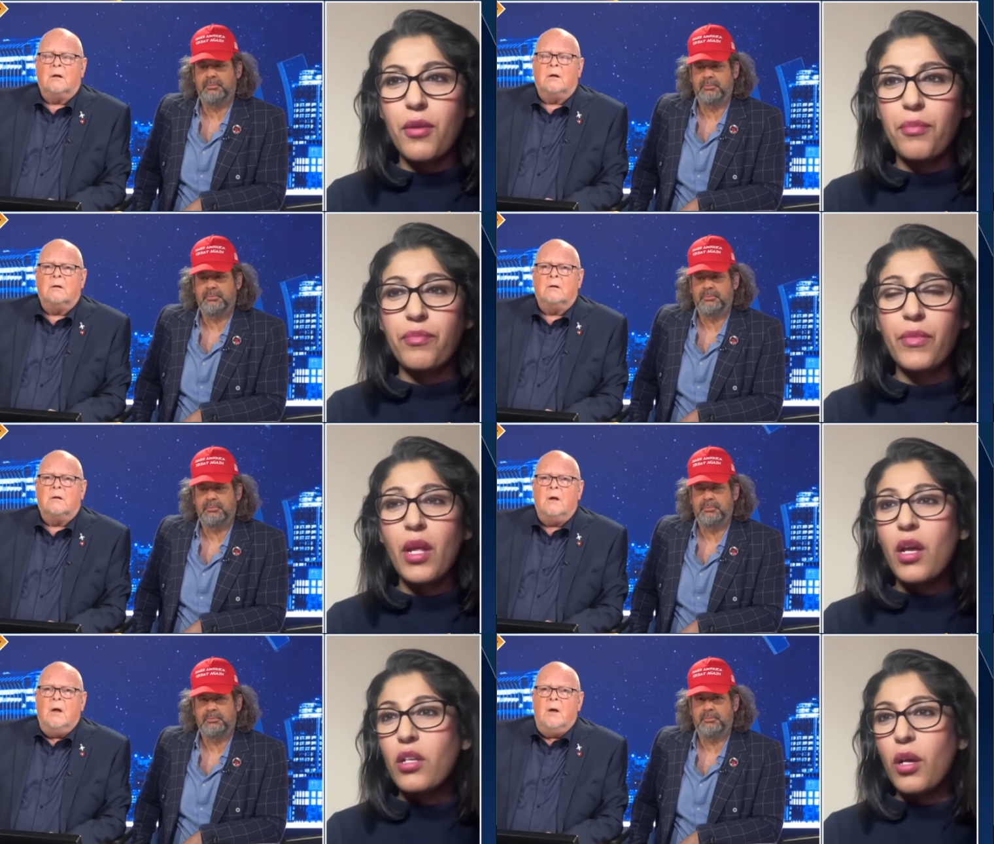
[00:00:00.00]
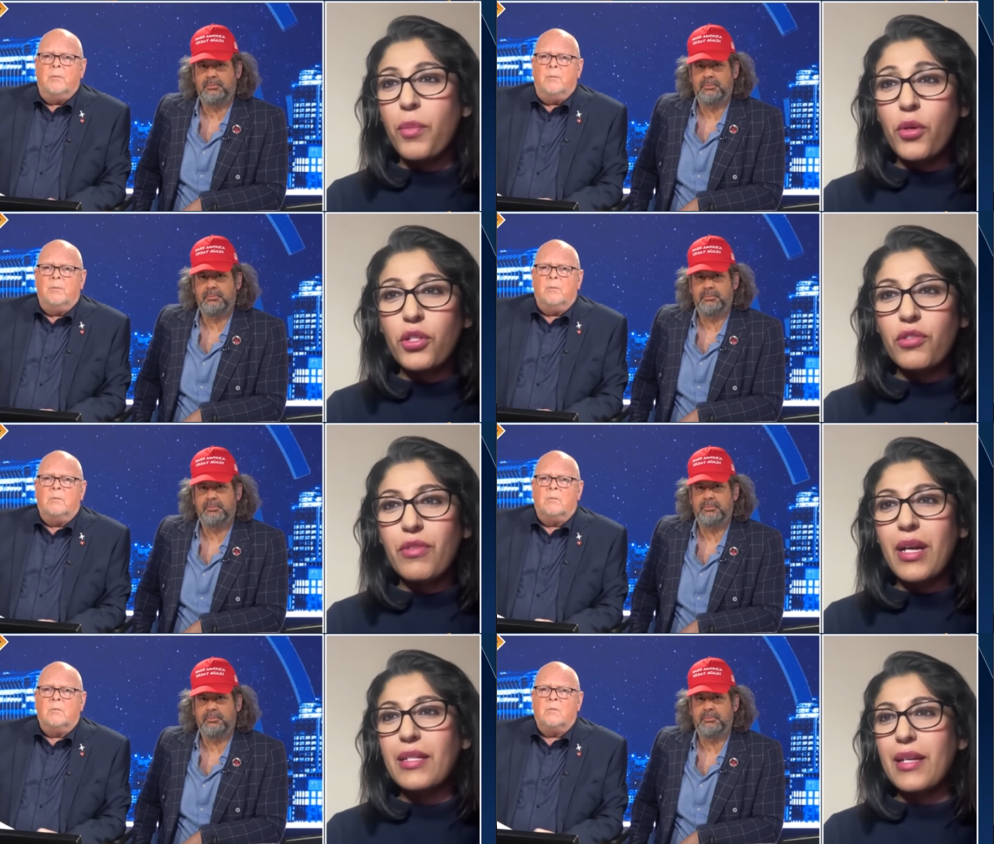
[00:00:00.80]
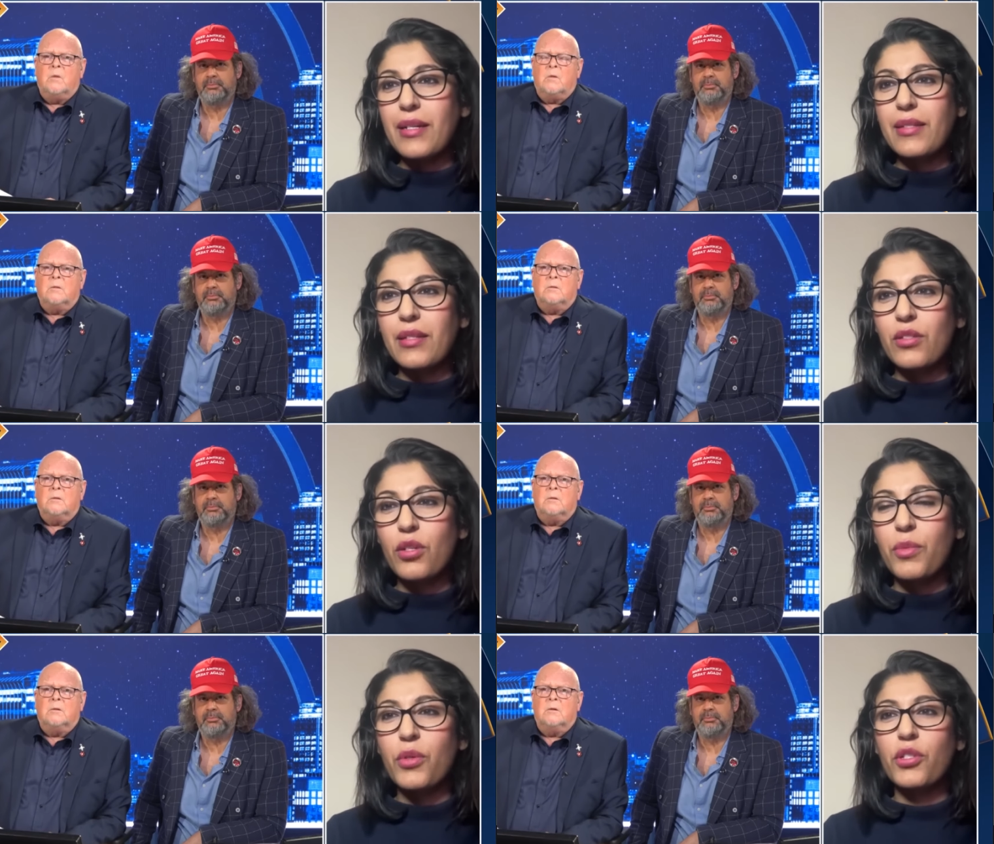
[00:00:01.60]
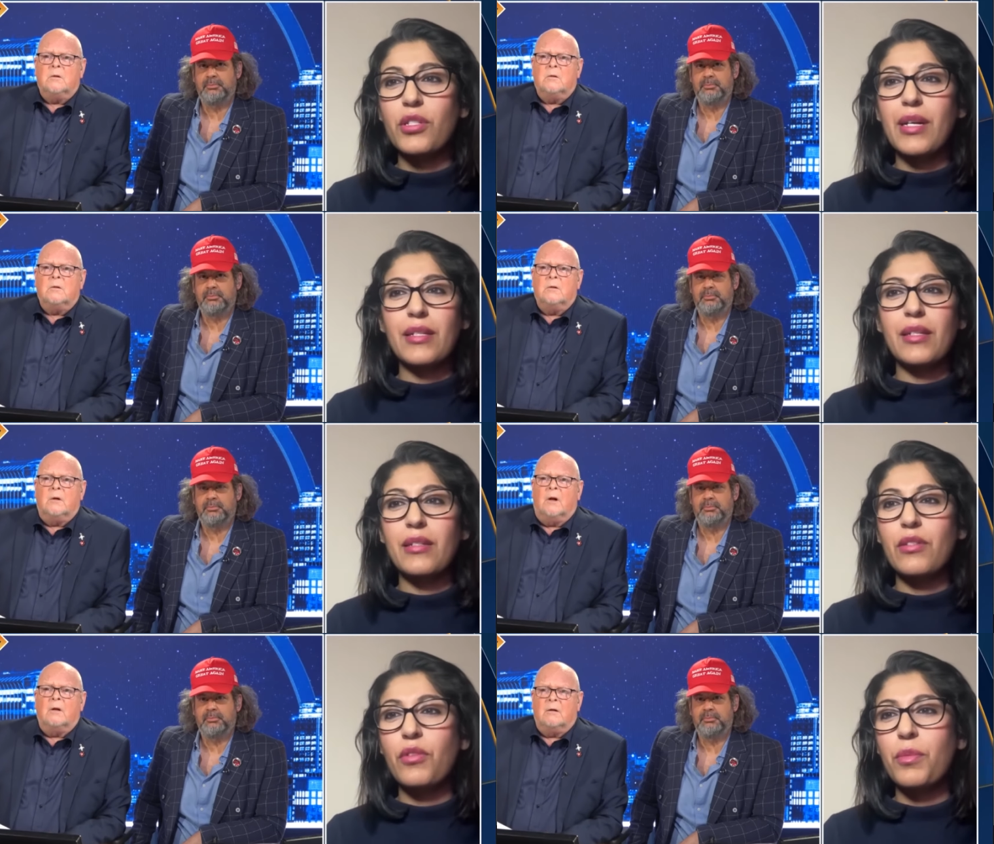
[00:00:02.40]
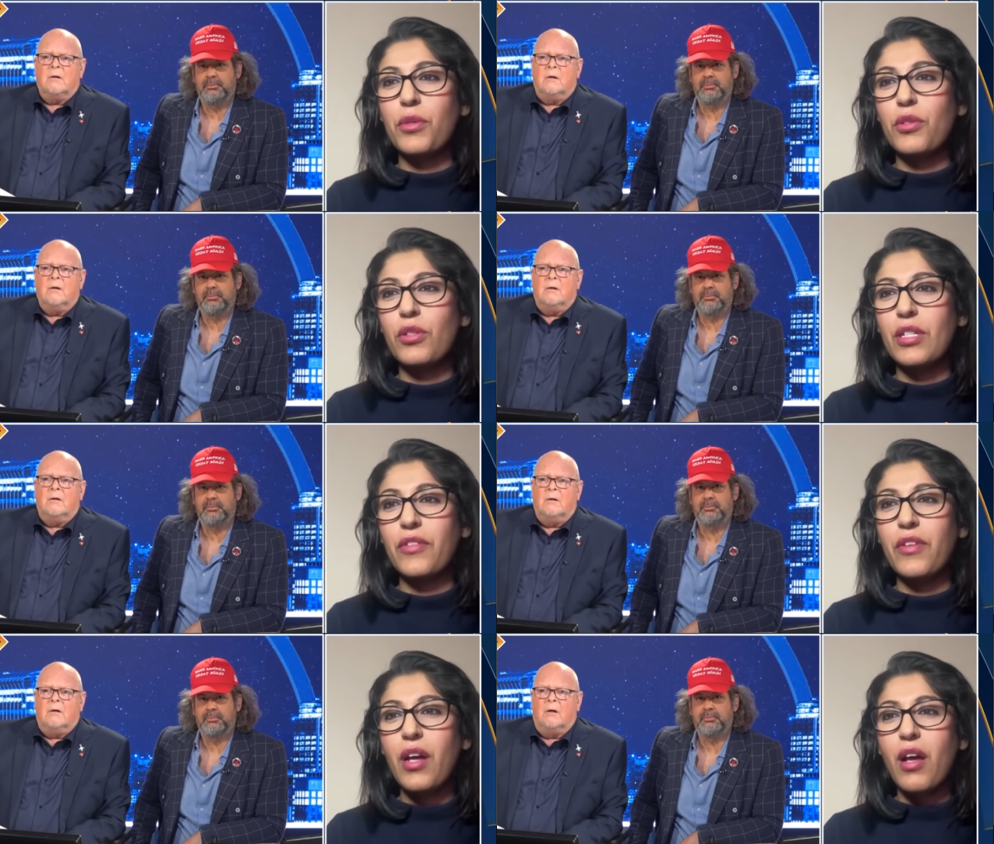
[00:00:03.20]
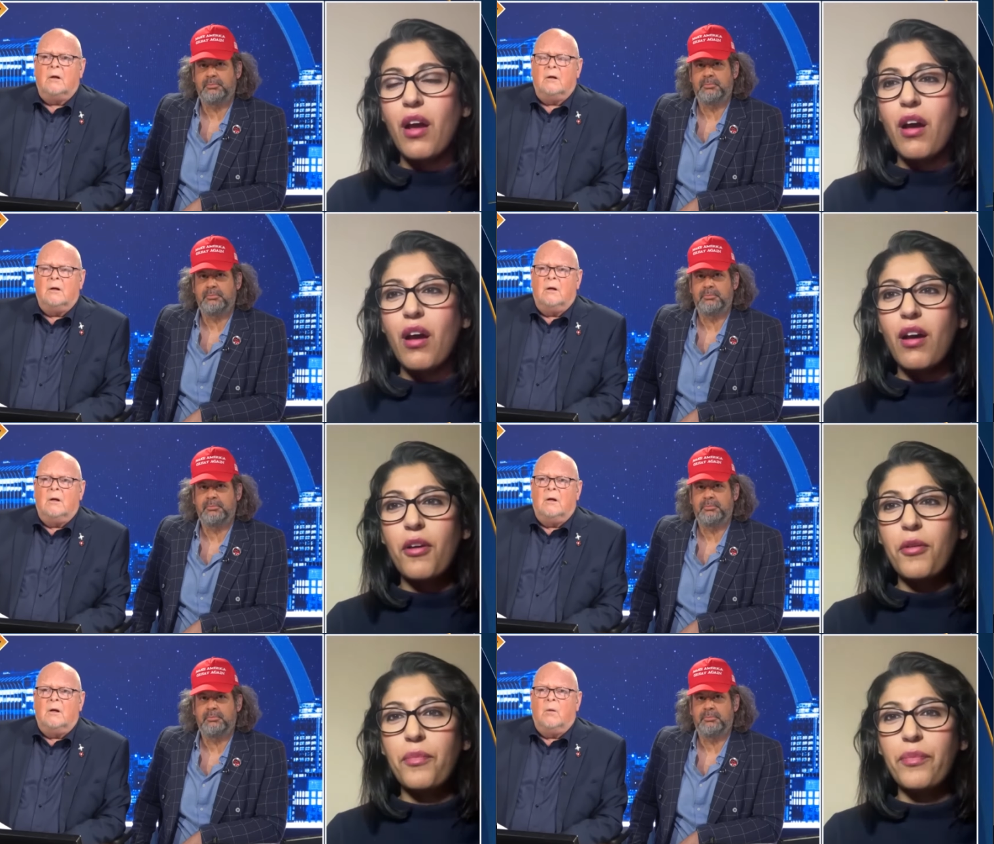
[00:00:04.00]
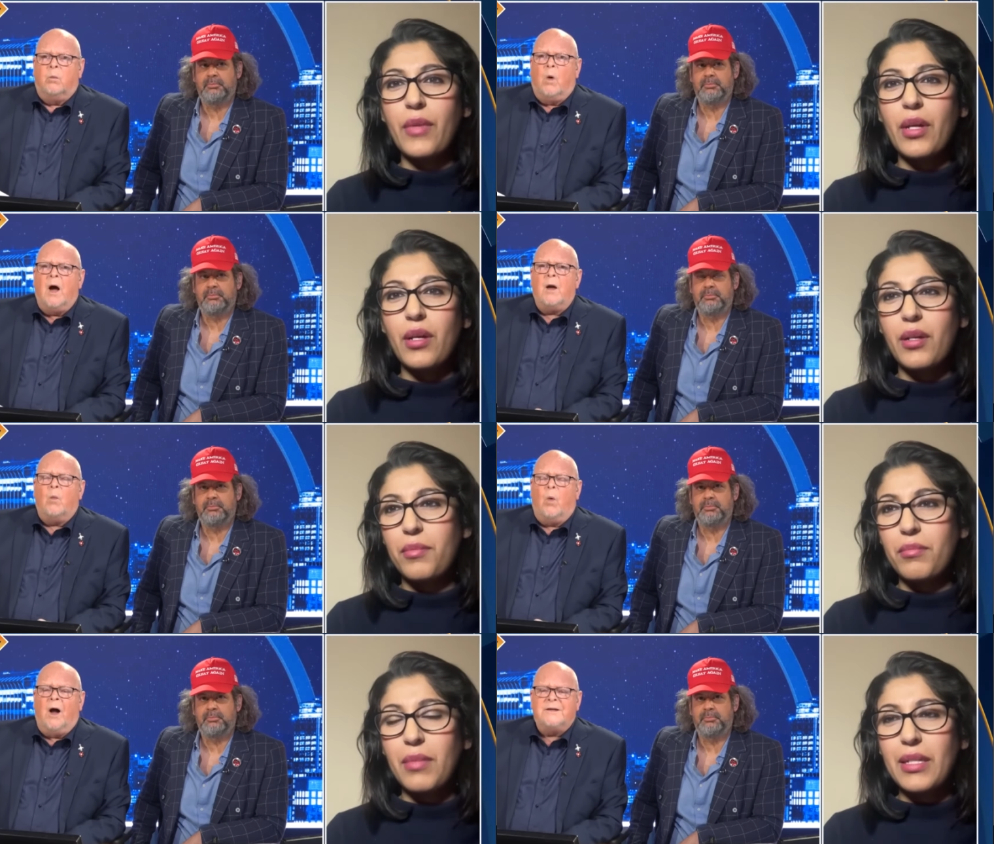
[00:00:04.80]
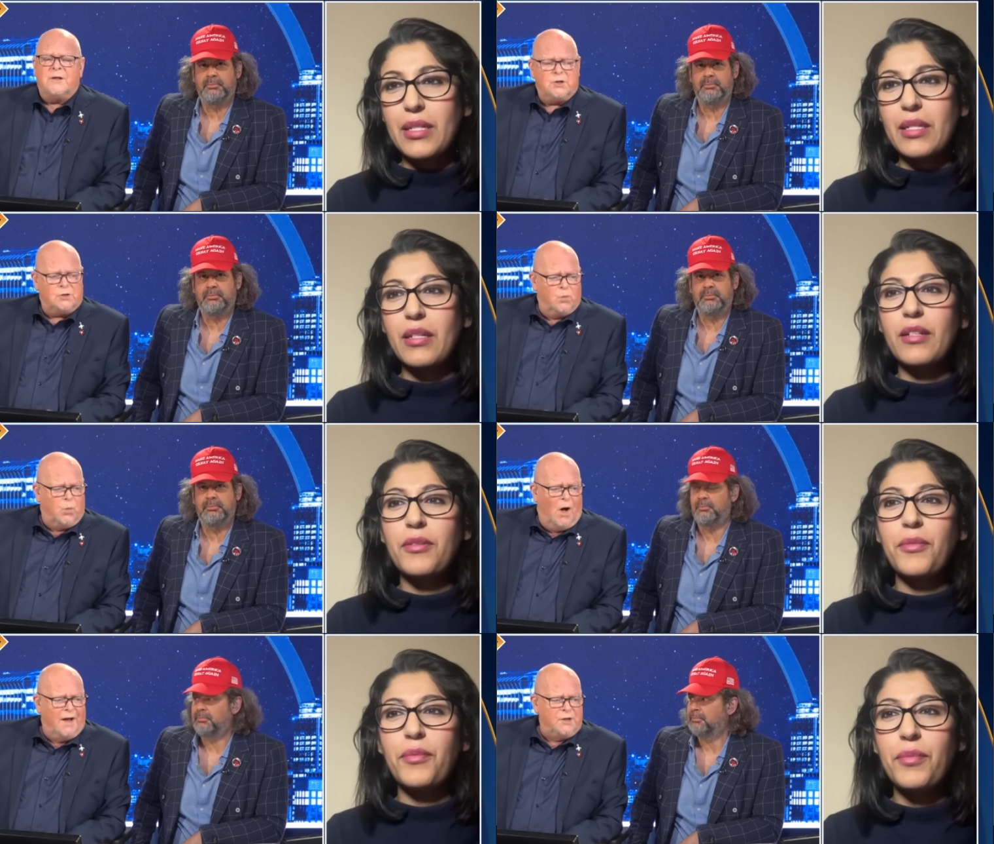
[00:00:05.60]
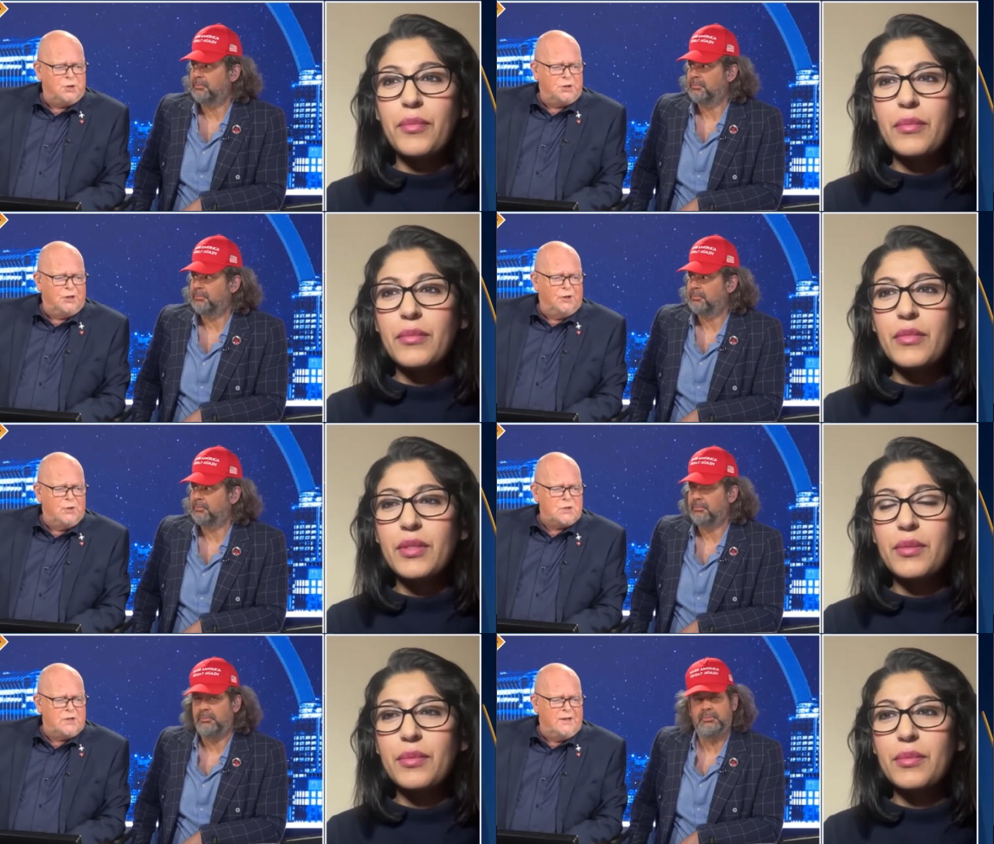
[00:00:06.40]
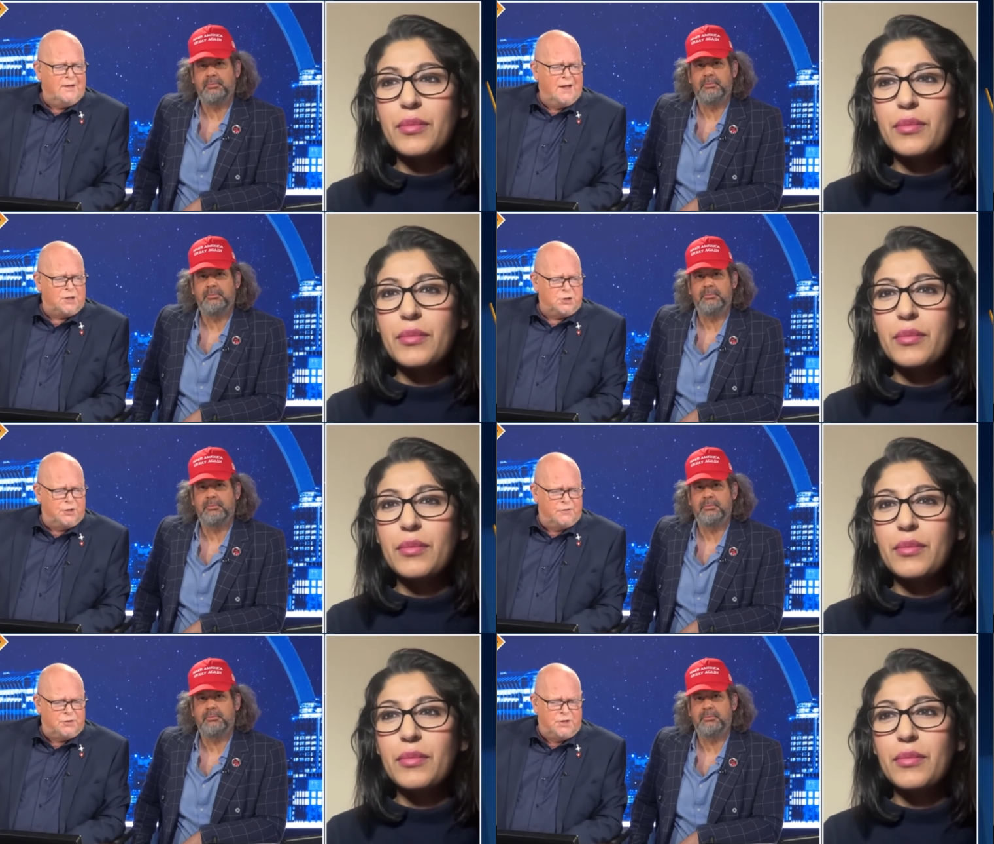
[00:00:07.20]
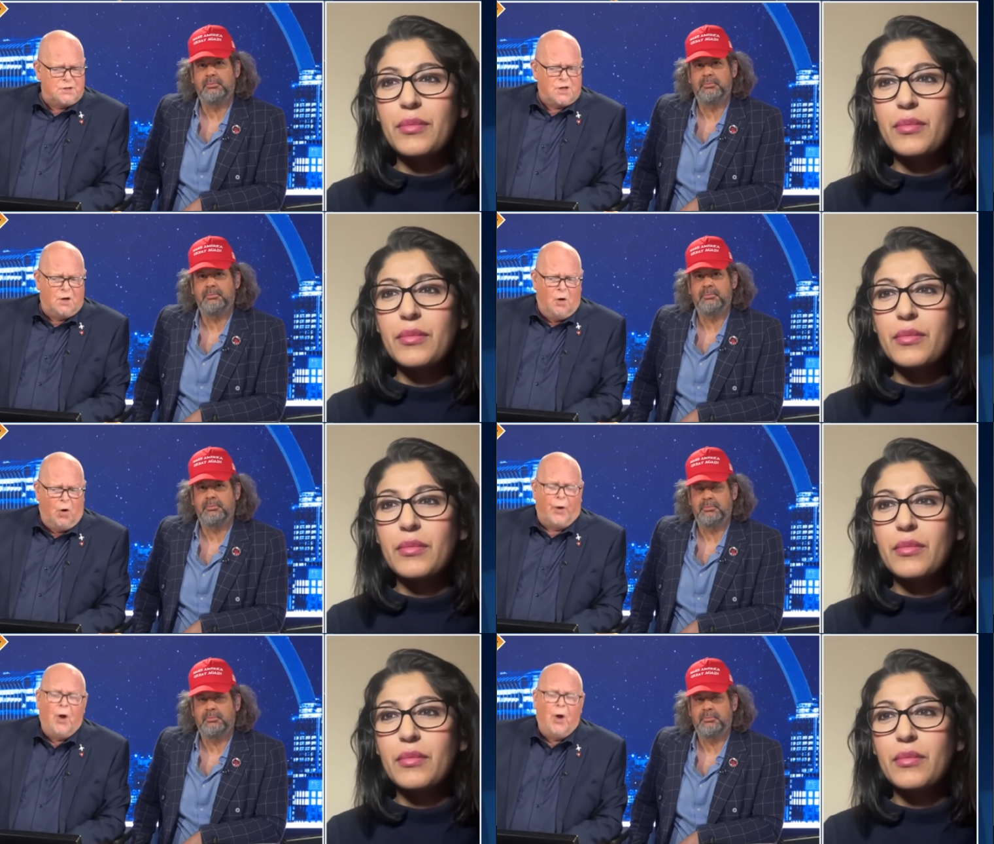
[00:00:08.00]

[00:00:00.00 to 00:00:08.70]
Speaker 1: Um, abortion rights, access to abortion, access yeah. to reproductive. Yeah. Um, why? Uh, why did?
Speaker 2: Why did she lose the election if she's so hot?